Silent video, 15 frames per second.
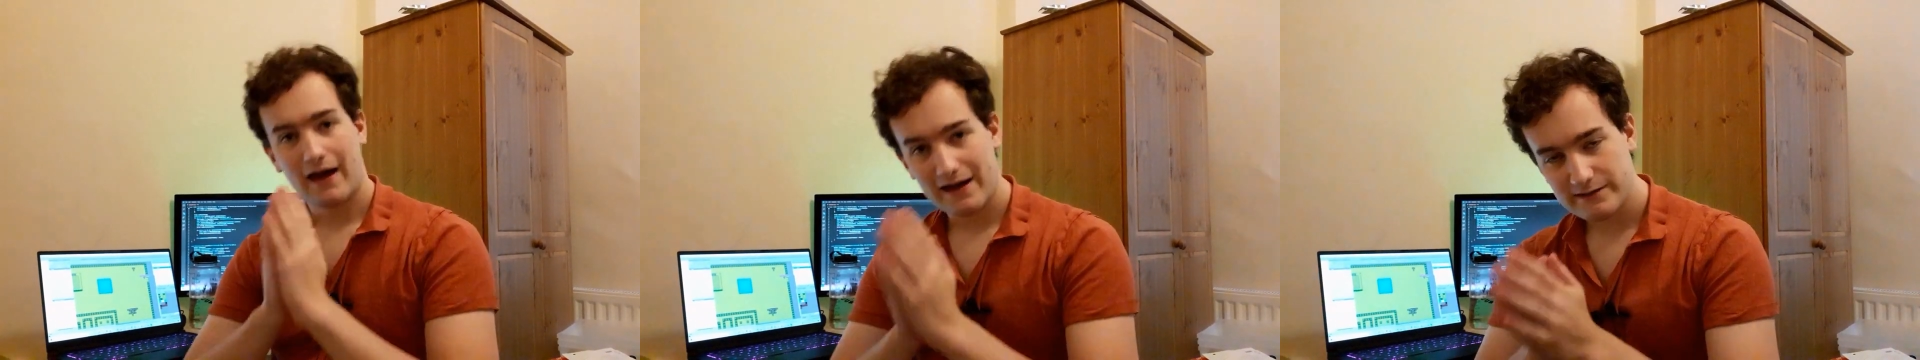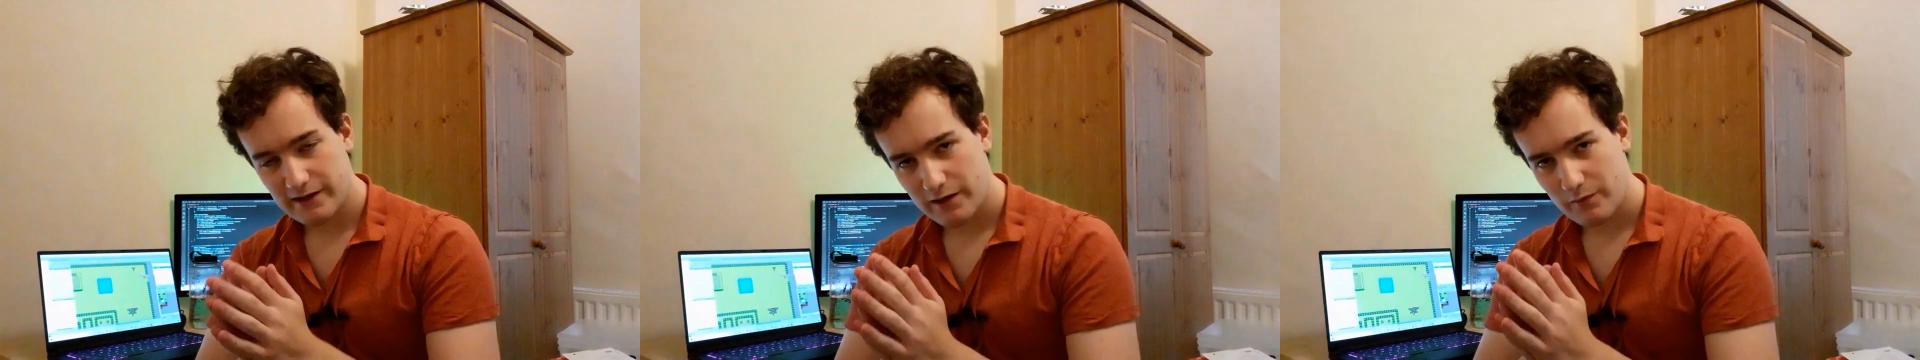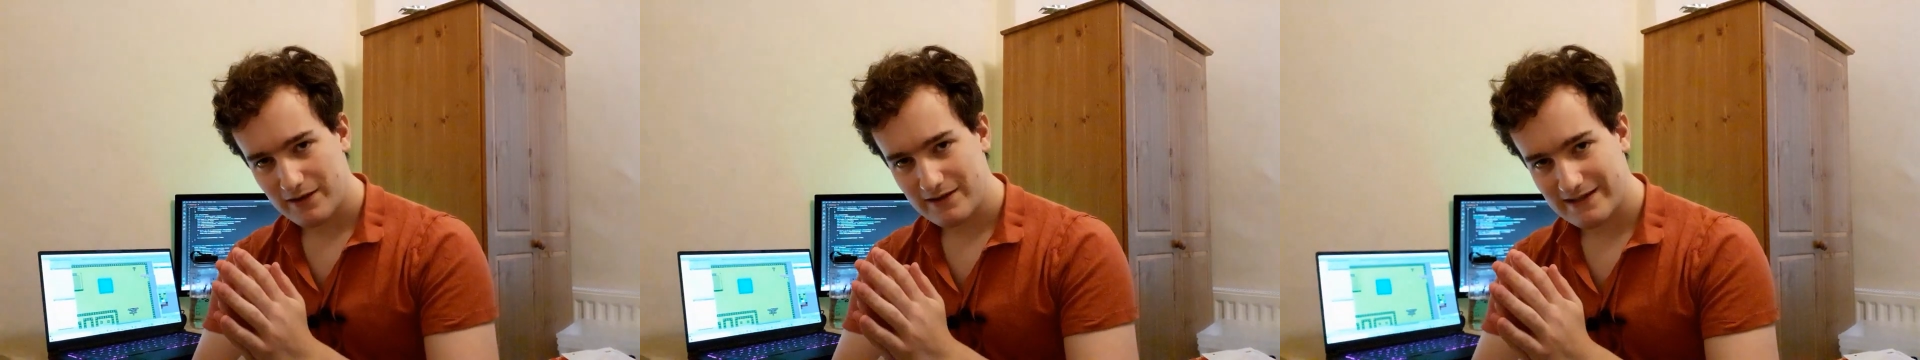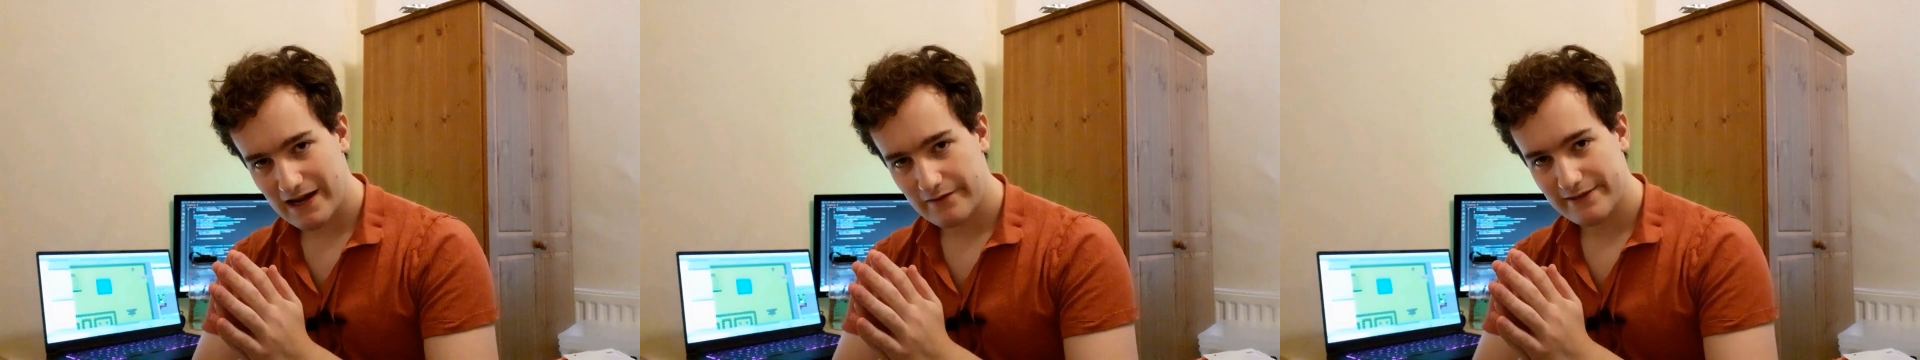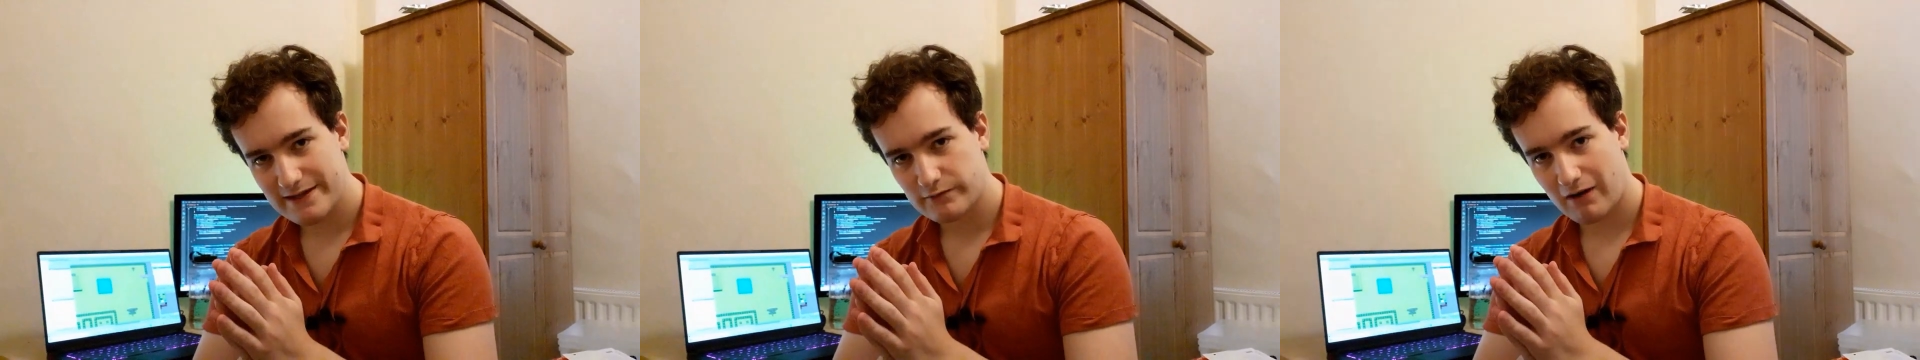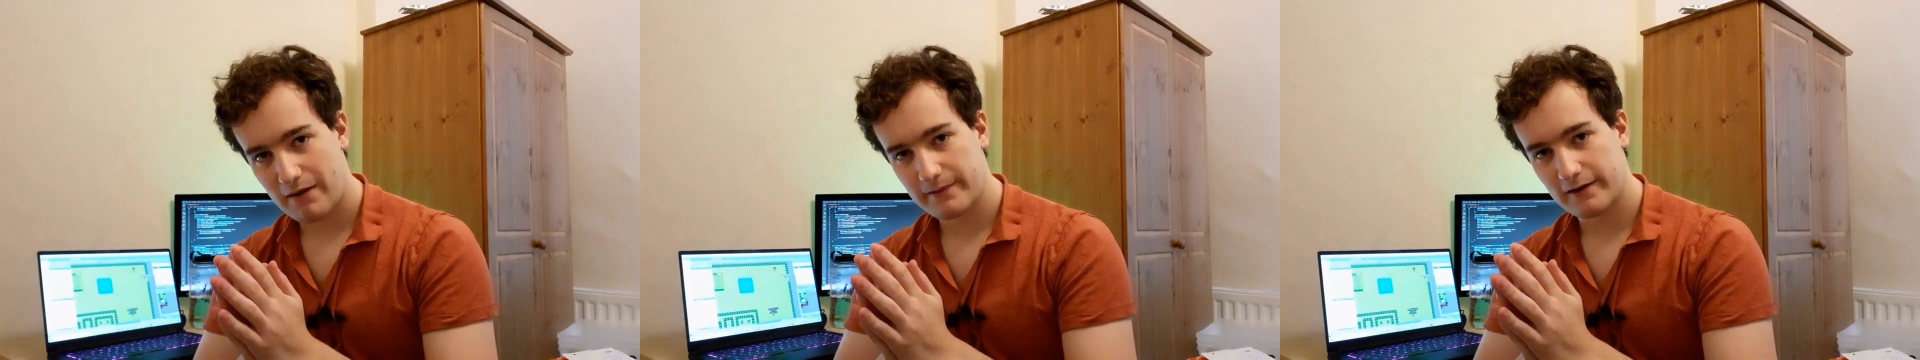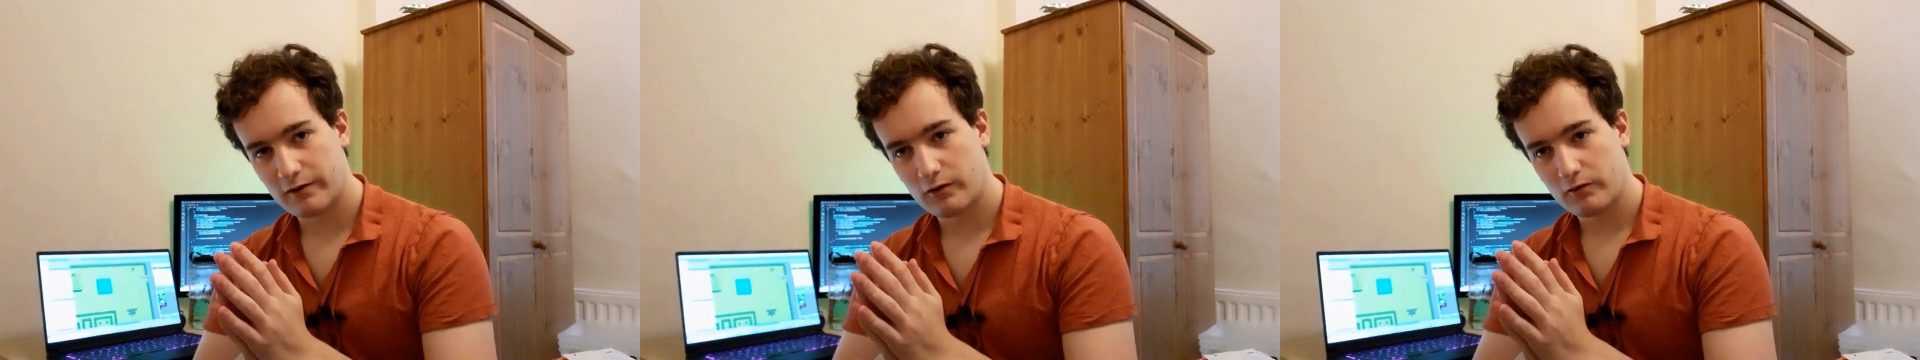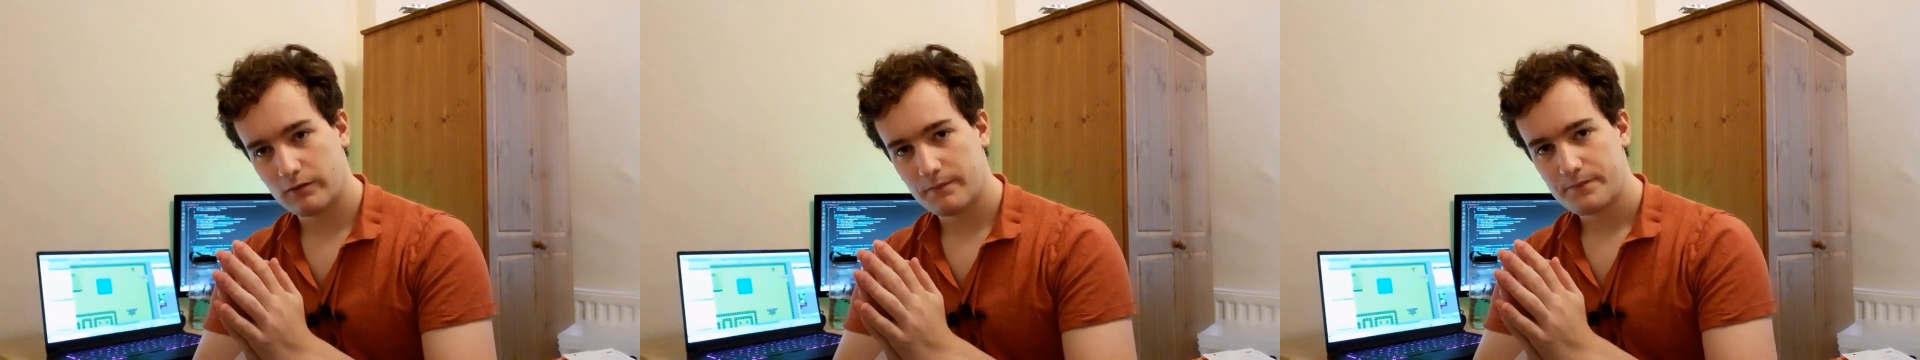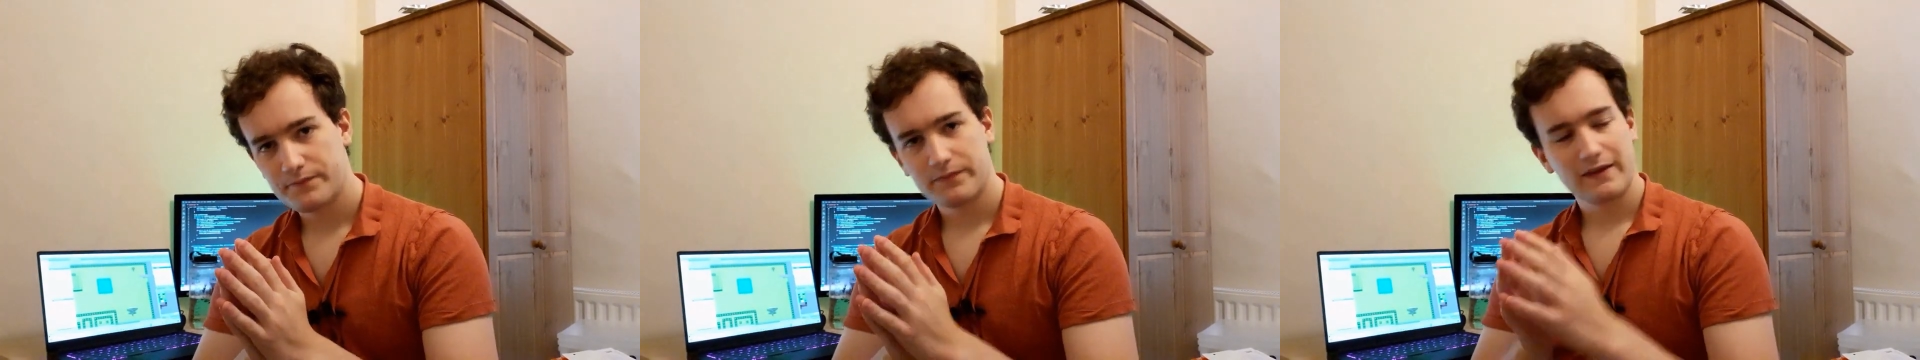As I went down this rabbit hole,